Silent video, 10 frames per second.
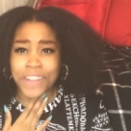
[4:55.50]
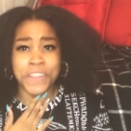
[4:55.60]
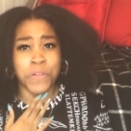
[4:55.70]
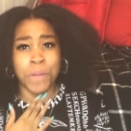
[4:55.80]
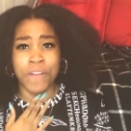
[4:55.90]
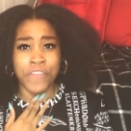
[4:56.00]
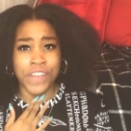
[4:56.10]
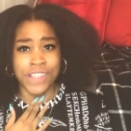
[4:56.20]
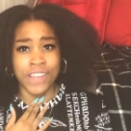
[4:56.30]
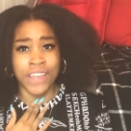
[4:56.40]
I don't know why my
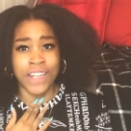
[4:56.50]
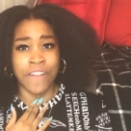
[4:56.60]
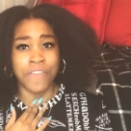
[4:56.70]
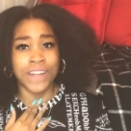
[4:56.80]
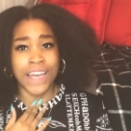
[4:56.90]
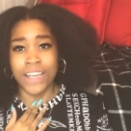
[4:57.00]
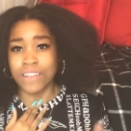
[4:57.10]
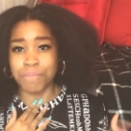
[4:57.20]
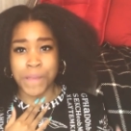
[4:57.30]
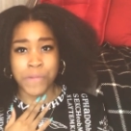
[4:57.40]
throat is hurting. I feel like
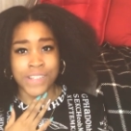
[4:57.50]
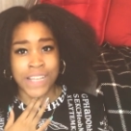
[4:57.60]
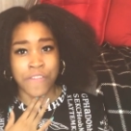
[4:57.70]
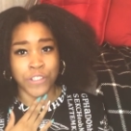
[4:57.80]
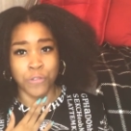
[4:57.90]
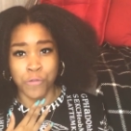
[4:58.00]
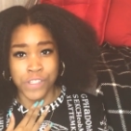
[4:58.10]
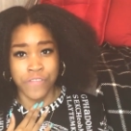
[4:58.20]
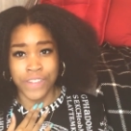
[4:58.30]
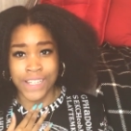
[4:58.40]
maybe because I haven't
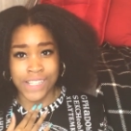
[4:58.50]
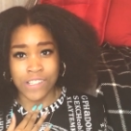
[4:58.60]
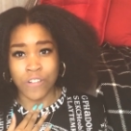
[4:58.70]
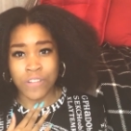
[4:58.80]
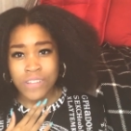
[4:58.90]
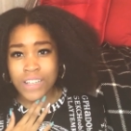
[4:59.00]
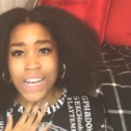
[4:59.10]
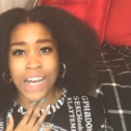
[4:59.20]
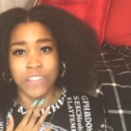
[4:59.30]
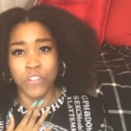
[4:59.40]
talked for this long.
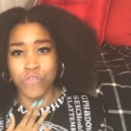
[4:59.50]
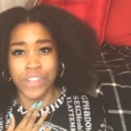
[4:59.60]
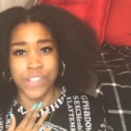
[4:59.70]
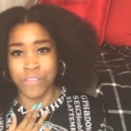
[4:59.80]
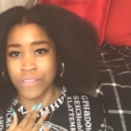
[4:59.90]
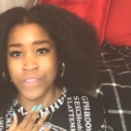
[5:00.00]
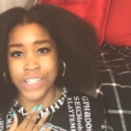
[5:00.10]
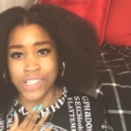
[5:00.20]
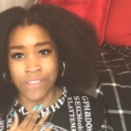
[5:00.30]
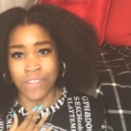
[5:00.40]
I don't really talk for
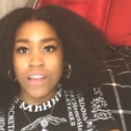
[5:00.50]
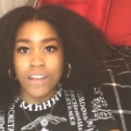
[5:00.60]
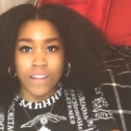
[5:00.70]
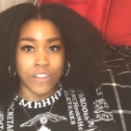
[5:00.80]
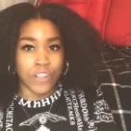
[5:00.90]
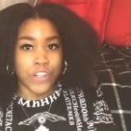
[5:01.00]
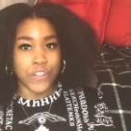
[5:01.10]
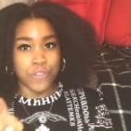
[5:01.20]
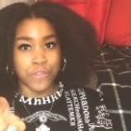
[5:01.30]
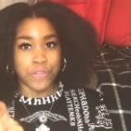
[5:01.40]
this long.
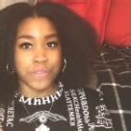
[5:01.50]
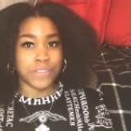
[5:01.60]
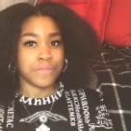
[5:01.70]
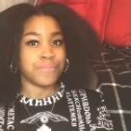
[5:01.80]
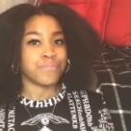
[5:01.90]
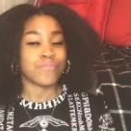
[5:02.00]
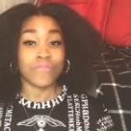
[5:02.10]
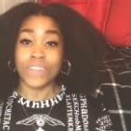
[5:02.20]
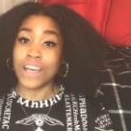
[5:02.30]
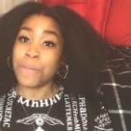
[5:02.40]
Loyal.
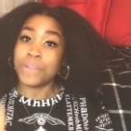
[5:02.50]
I'm